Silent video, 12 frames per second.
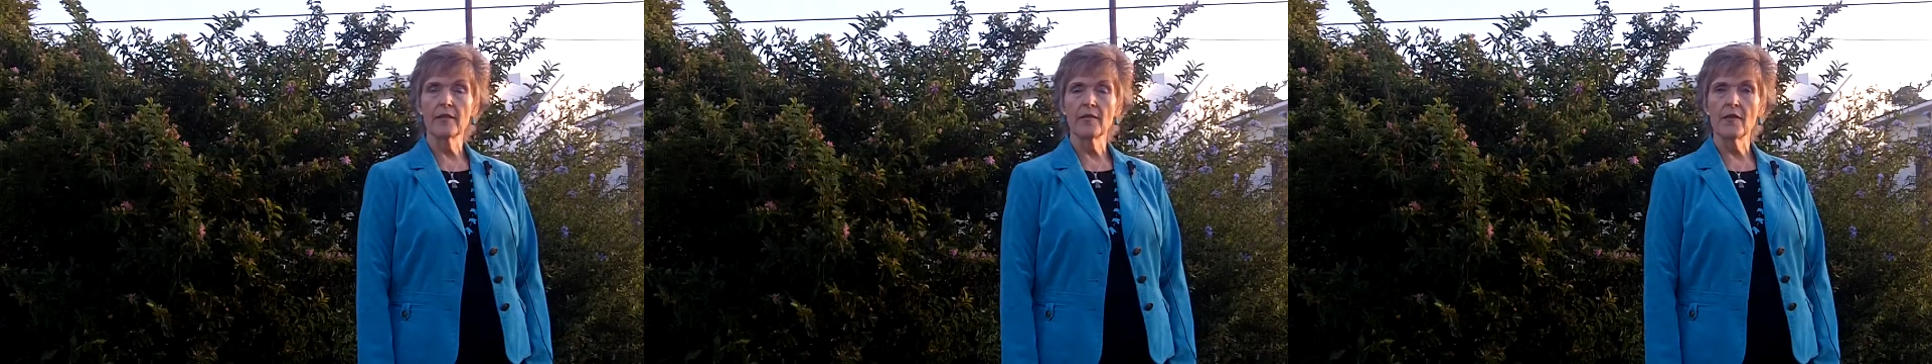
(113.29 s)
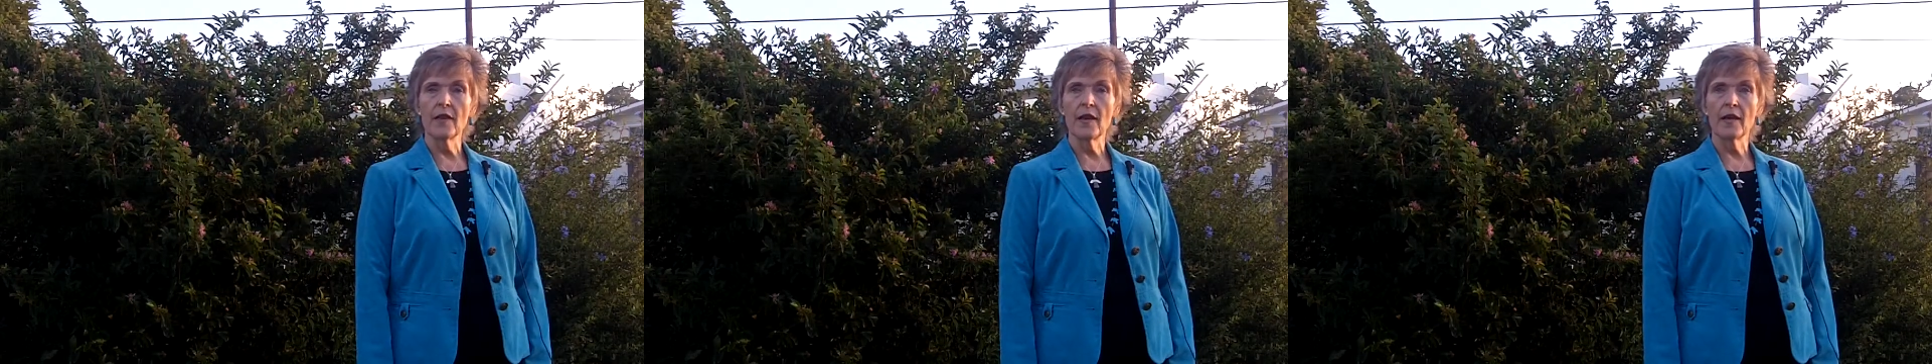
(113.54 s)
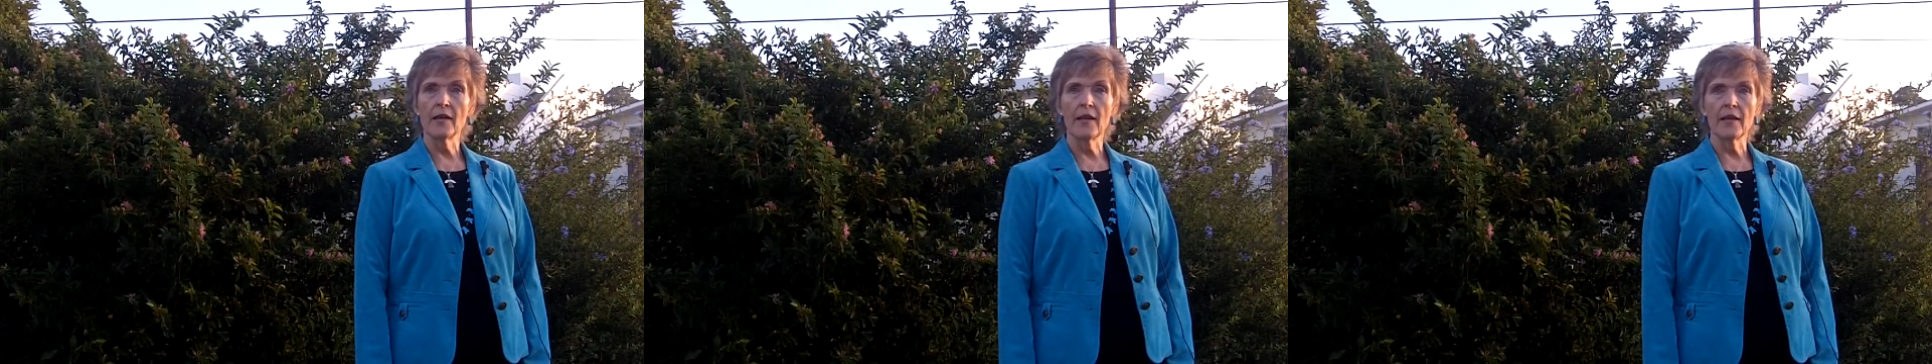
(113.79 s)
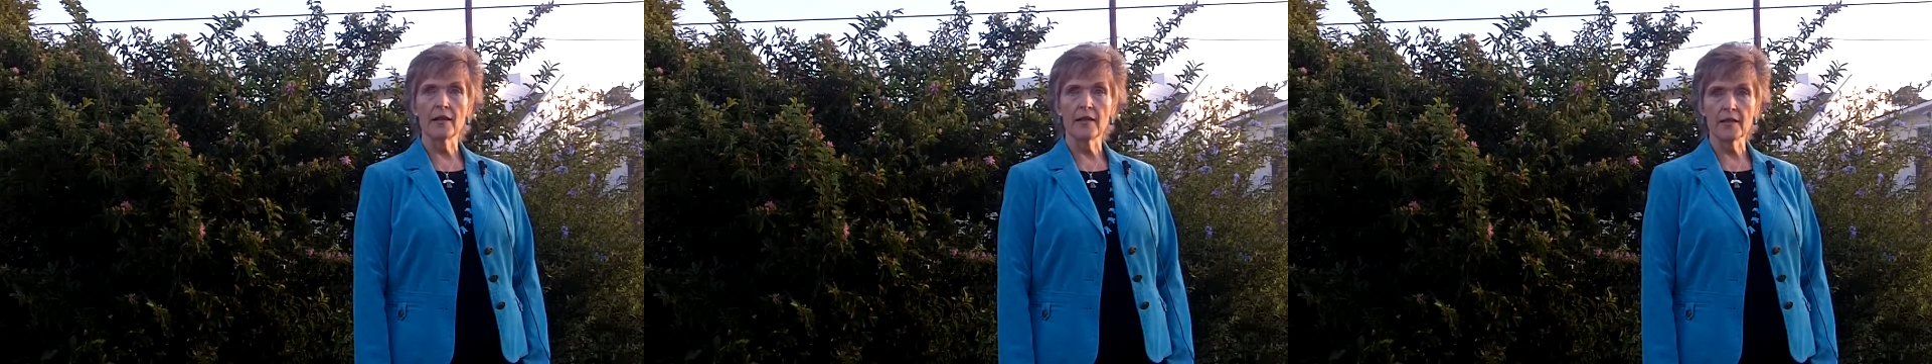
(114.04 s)
that
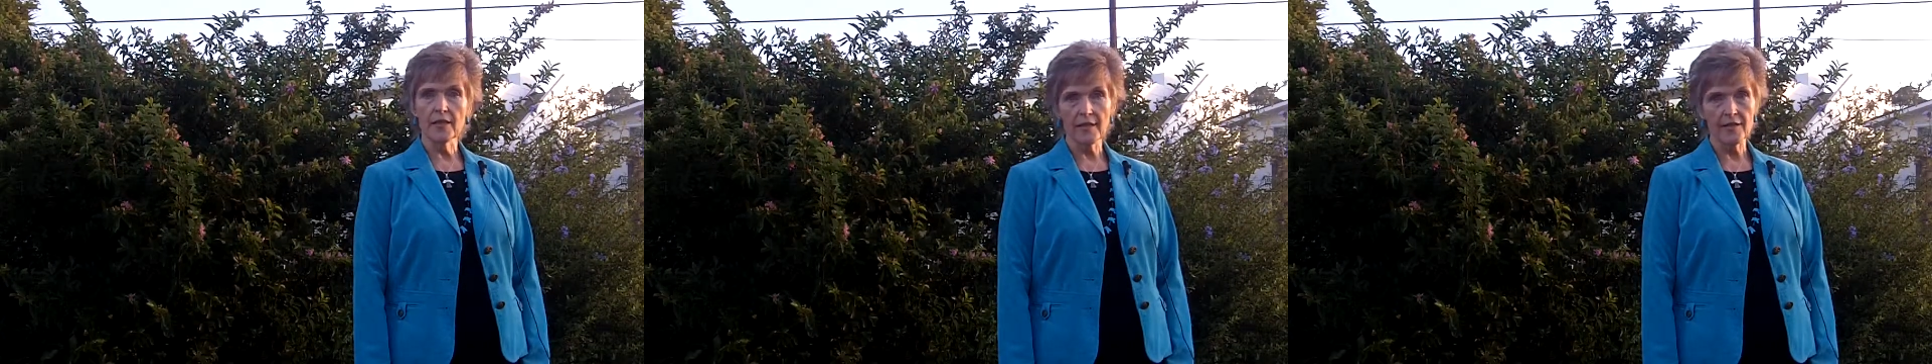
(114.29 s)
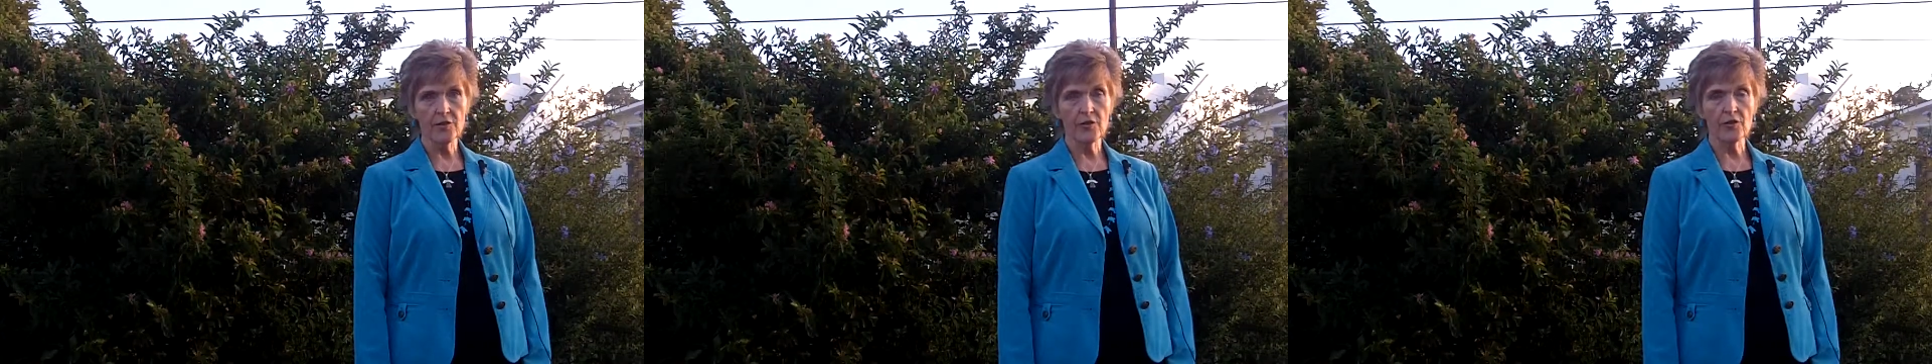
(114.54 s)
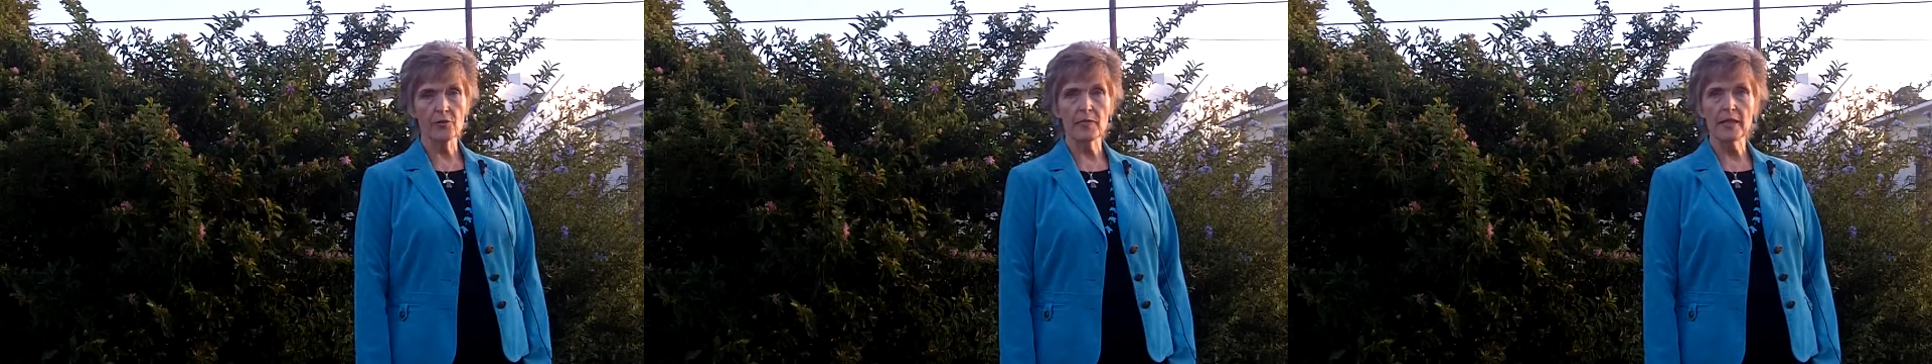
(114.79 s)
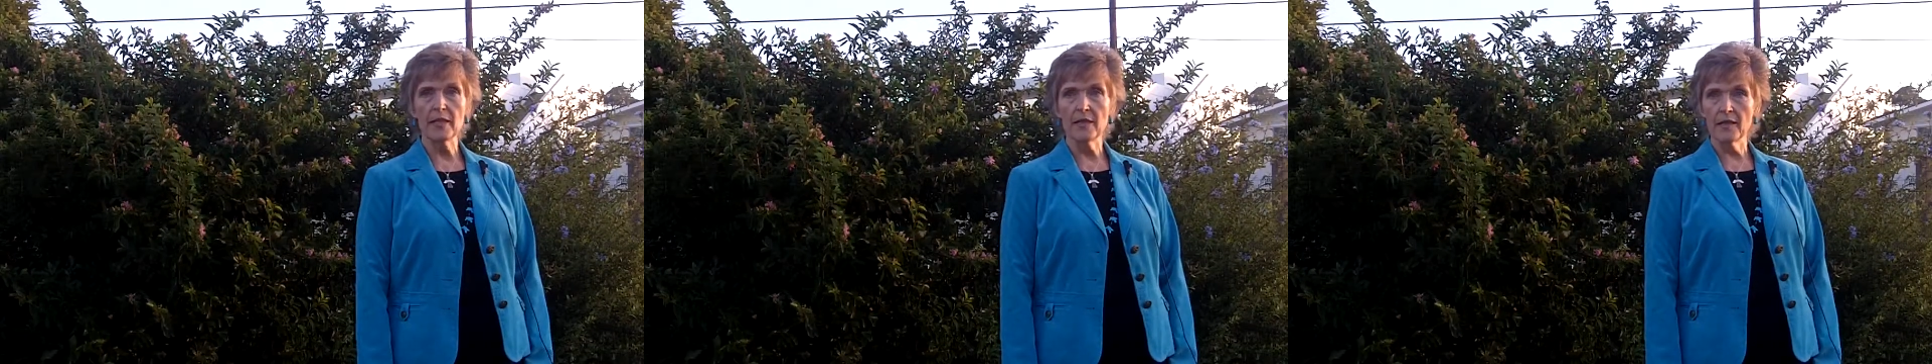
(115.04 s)
as a teacher
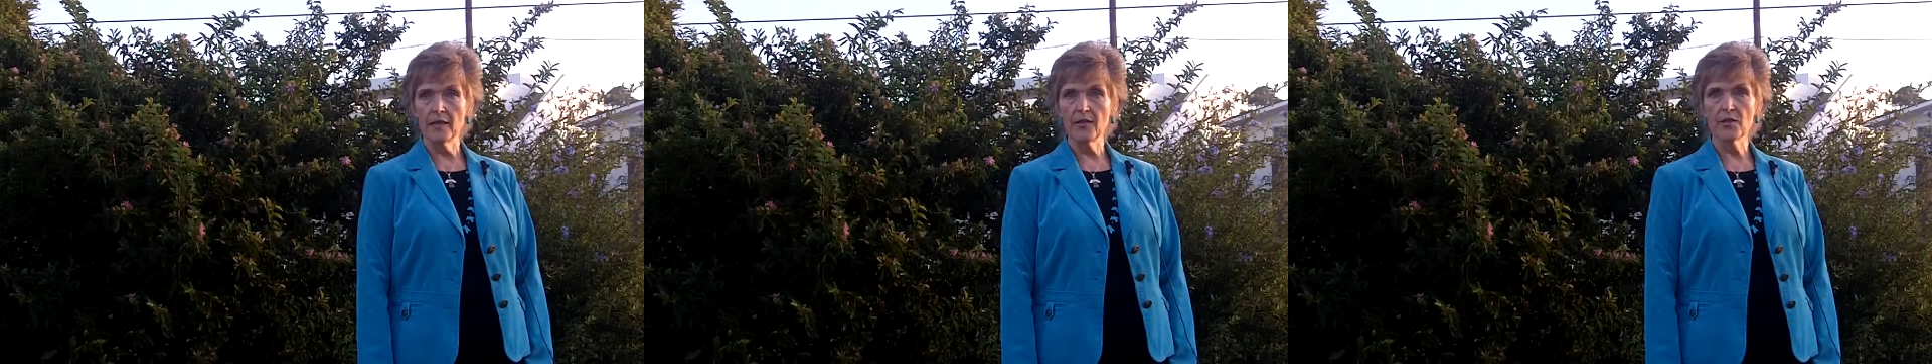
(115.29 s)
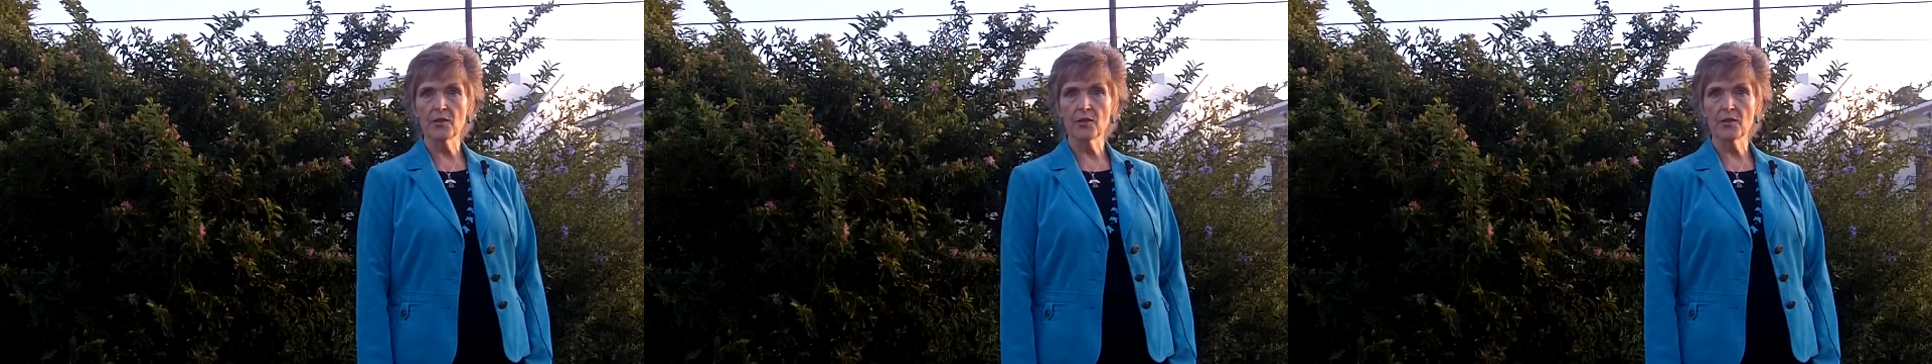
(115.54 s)
begins